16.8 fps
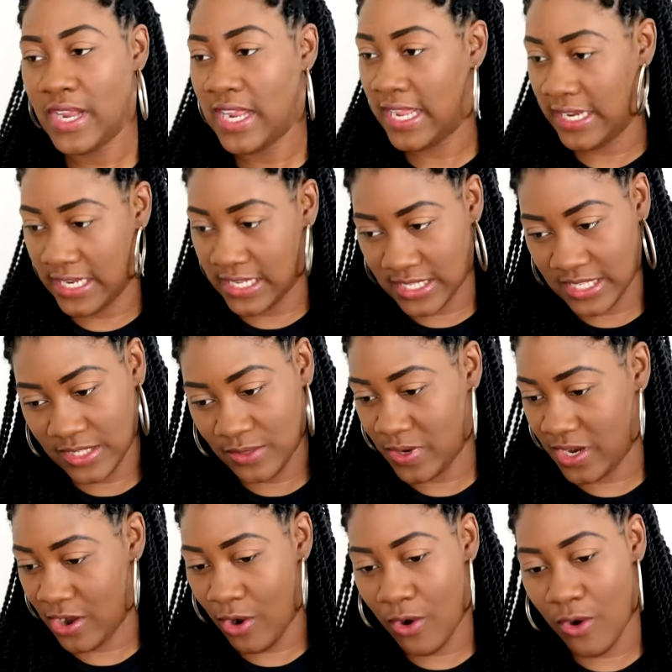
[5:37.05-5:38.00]
And this is
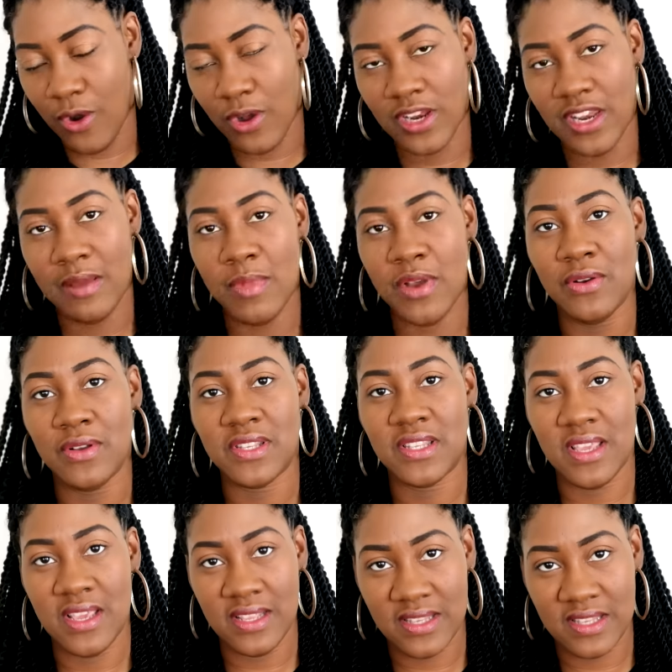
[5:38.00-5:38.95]
when all the bills
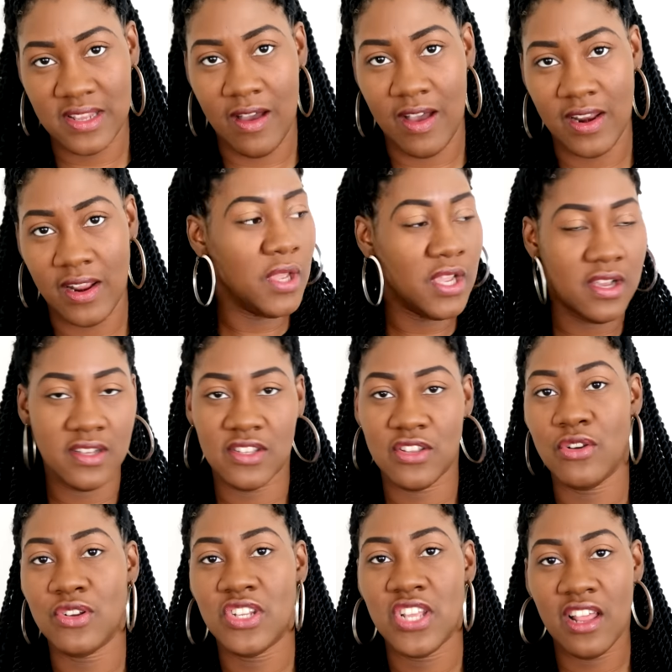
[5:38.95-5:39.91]
get started. Because
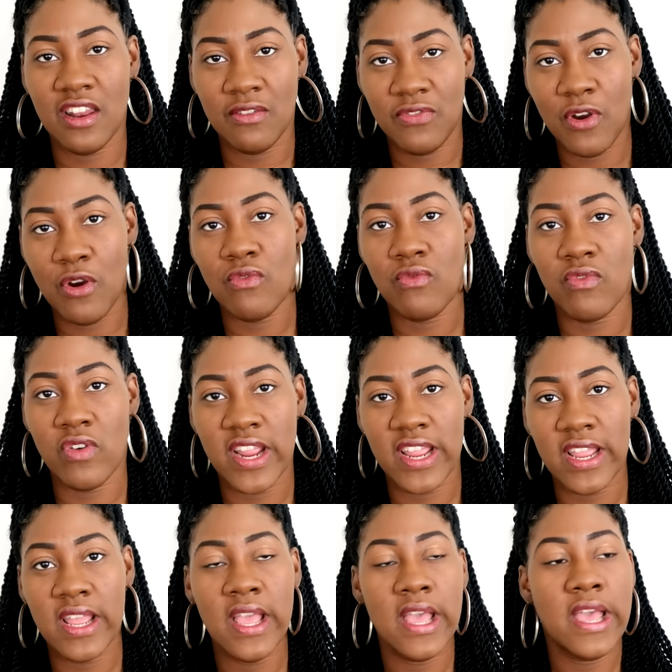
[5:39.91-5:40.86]
her telephone
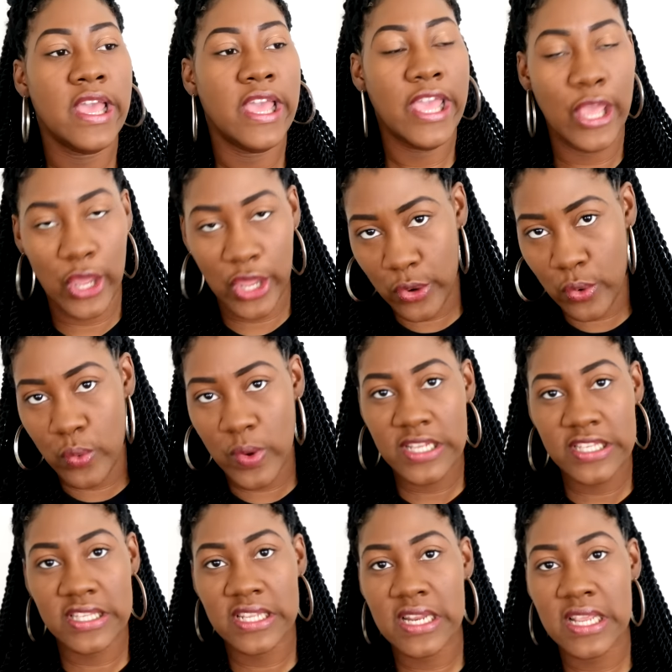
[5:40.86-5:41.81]
ring, and who
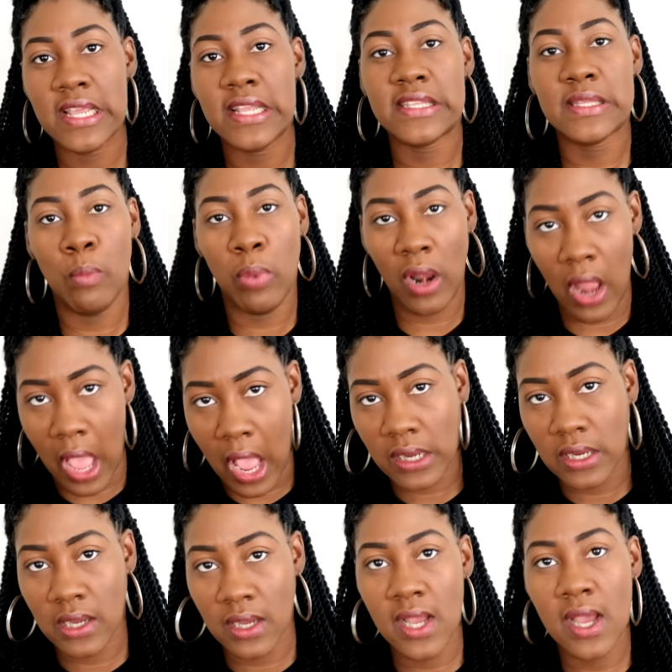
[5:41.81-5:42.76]
is it? It's
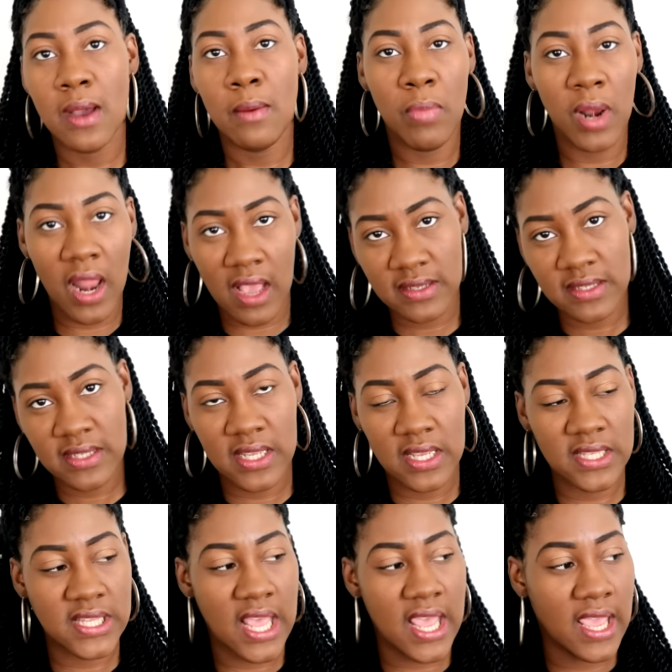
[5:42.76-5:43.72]
Block. Block
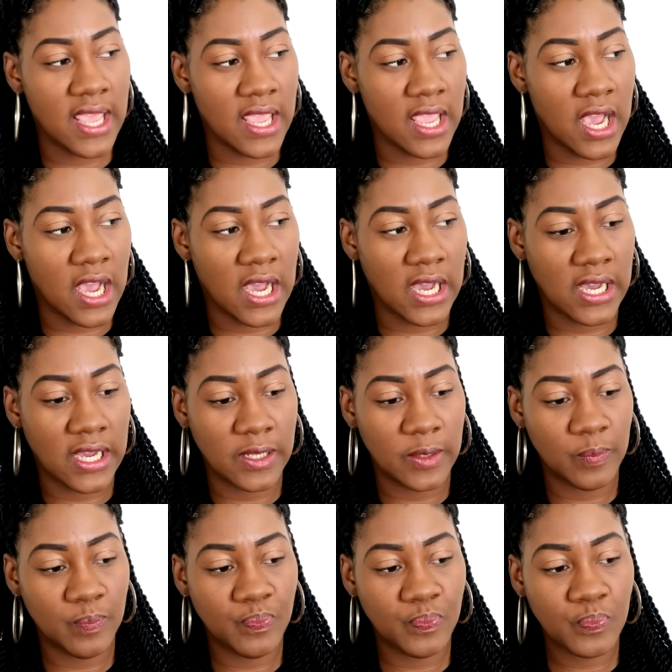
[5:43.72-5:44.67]
says, hey, uh...
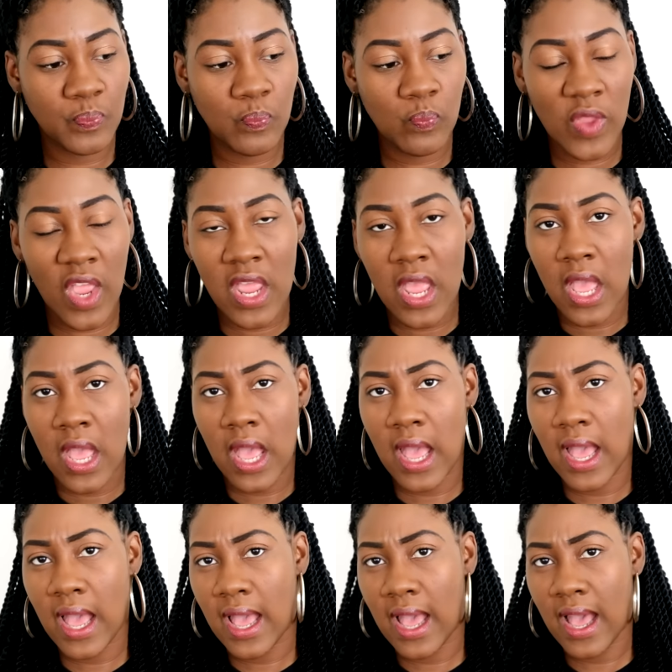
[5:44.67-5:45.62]

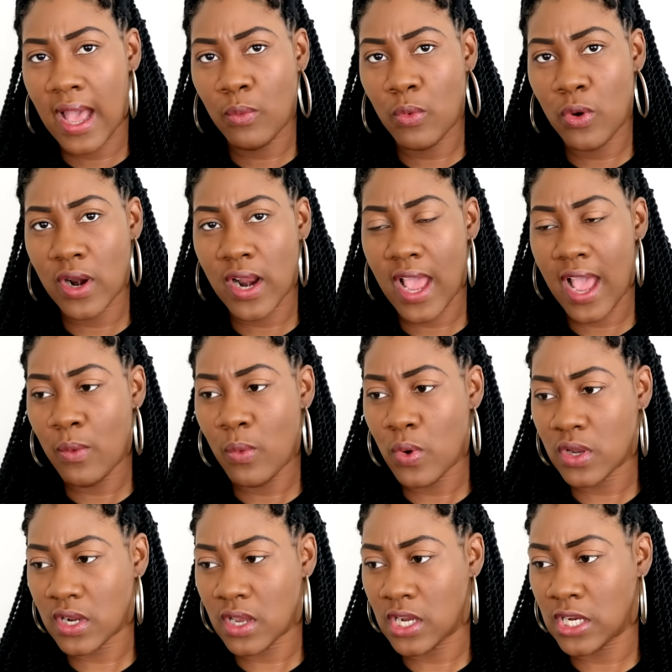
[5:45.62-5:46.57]
I want I want
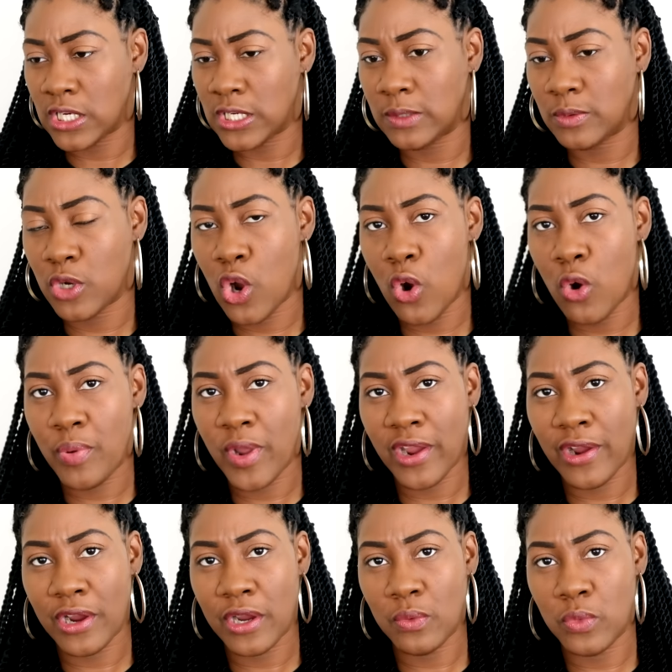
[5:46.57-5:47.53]
to uh,
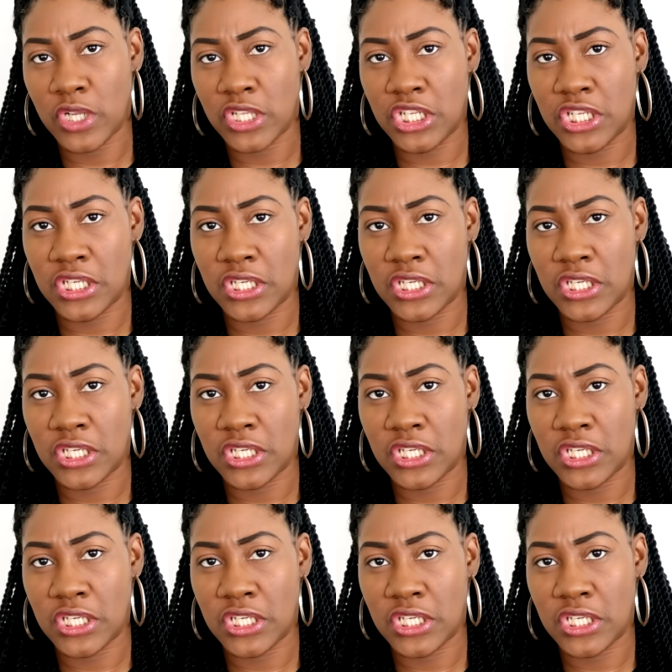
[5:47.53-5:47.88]
co-parent with you.